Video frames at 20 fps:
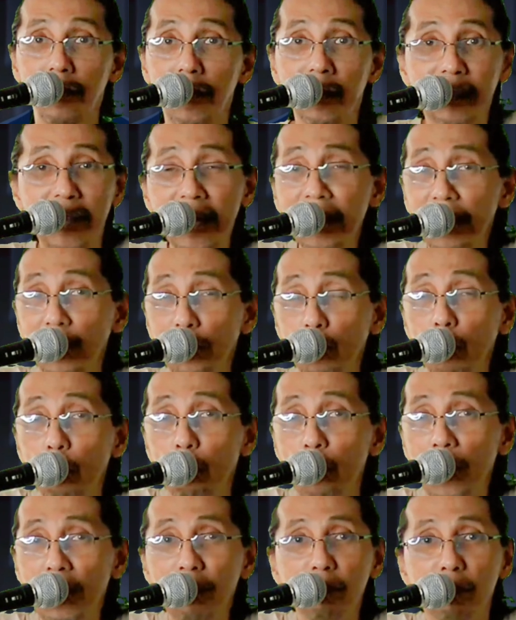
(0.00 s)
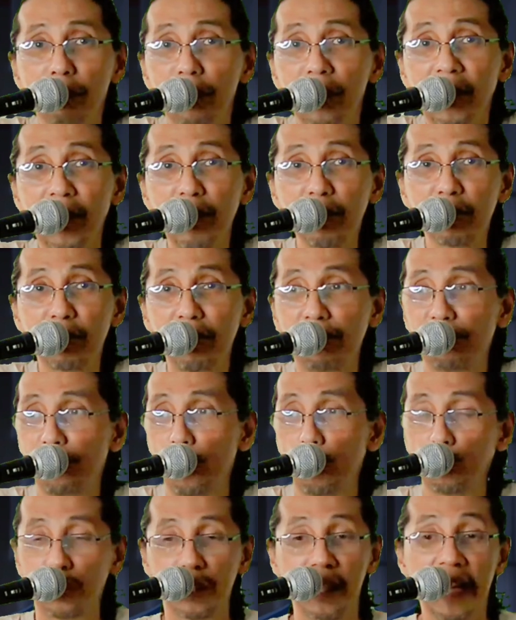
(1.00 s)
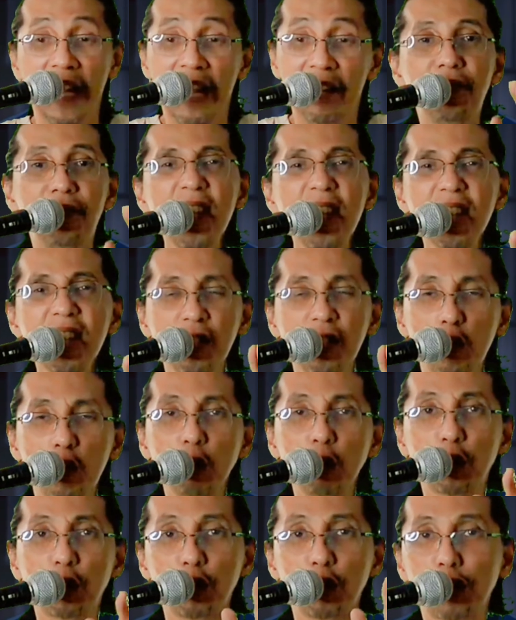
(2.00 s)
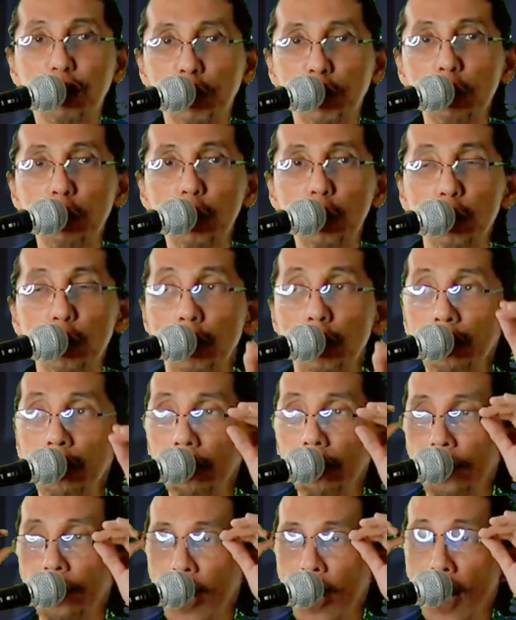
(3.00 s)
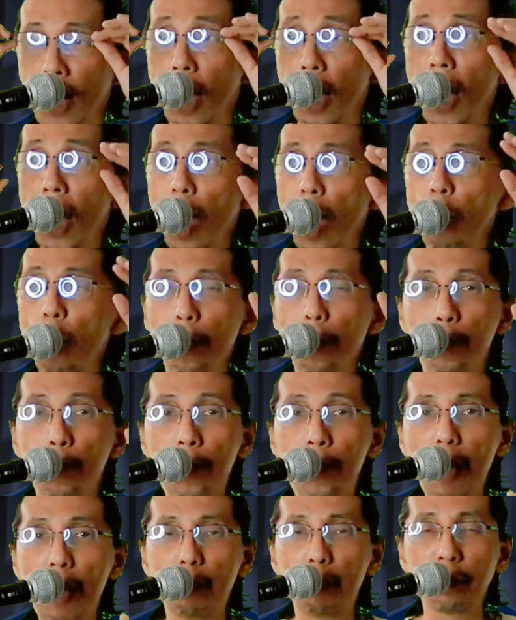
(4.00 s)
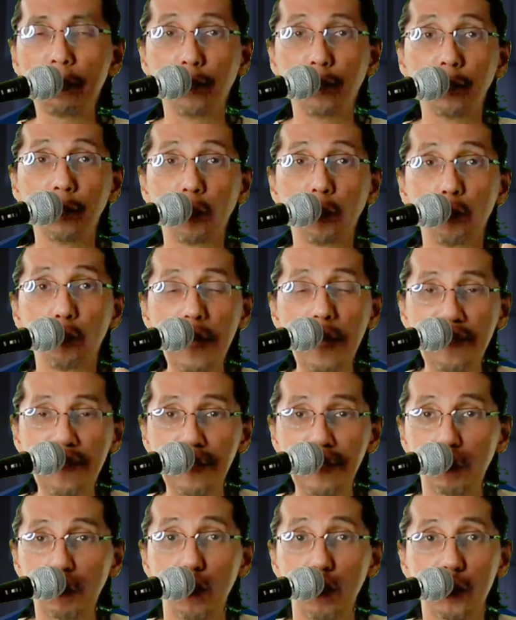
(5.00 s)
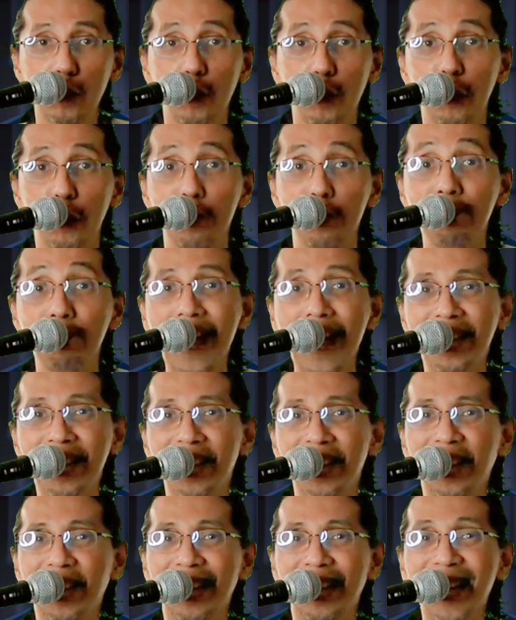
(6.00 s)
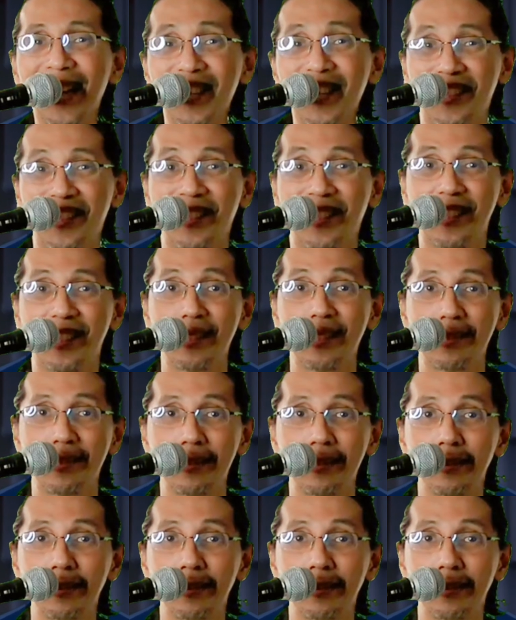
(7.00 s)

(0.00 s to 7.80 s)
Again, a no-brainer of a few folks. This goes to show you how powerful the women consort's magic is.